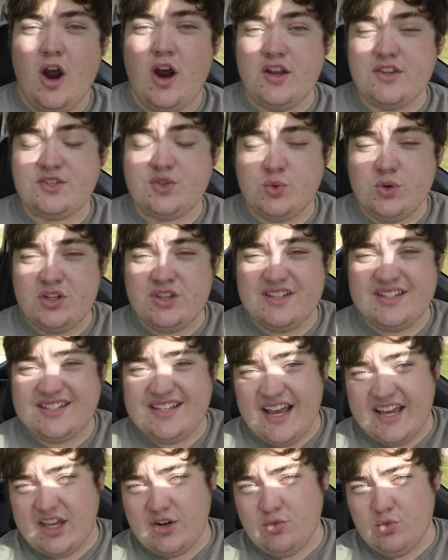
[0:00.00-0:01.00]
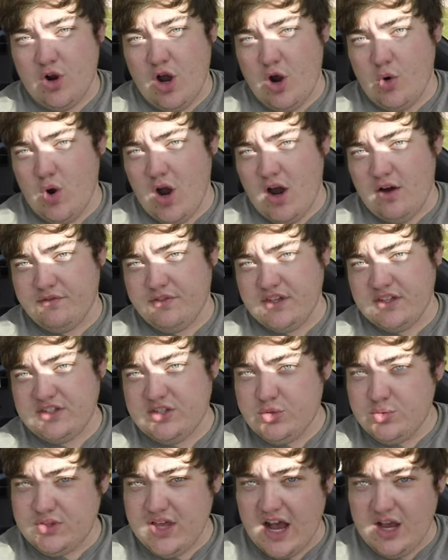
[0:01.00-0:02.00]
All right, so we're in the second row of the
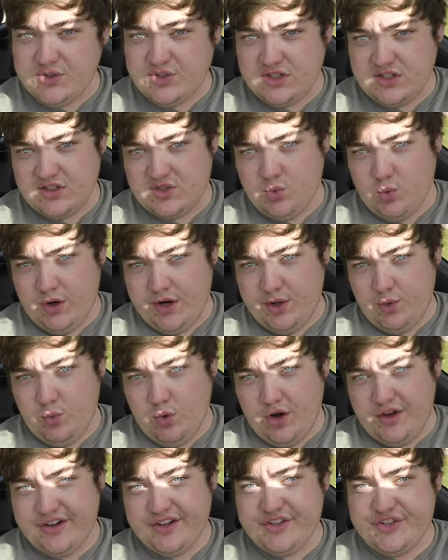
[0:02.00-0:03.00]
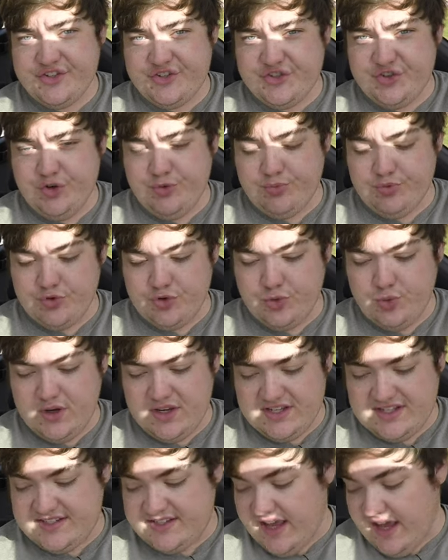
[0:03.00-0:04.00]
2021 Subaru
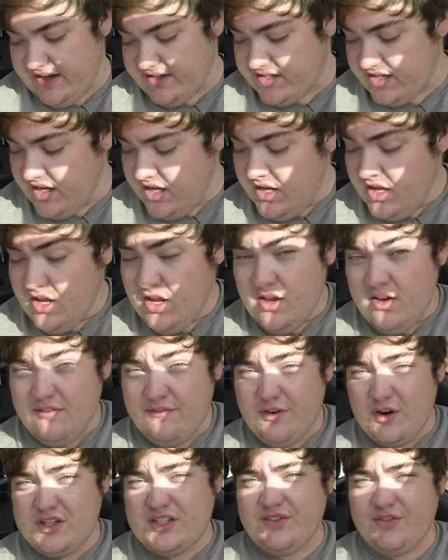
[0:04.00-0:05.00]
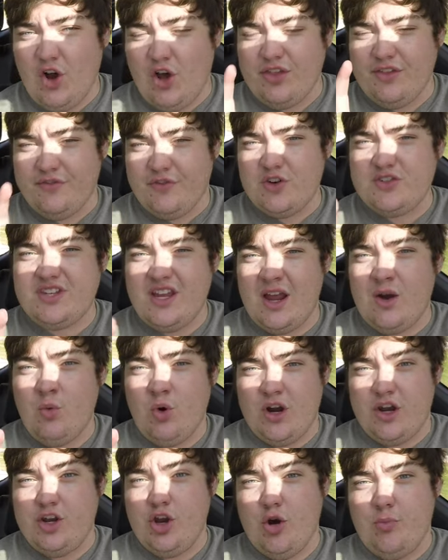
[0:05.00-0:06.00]
Ascent. First of all, the first thing I
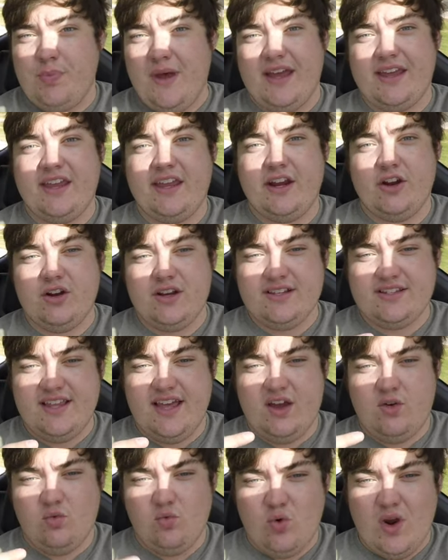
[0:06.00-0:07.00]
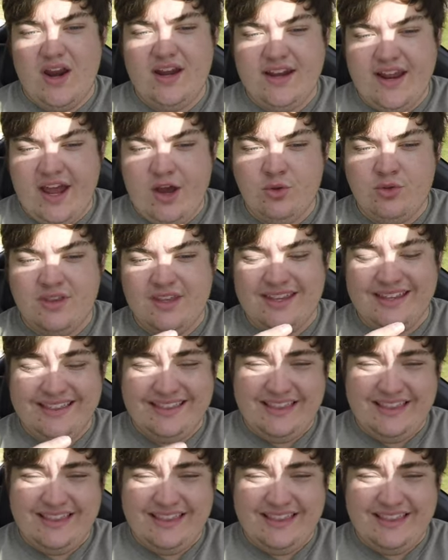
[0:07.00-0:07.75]
want to note back here is that right now the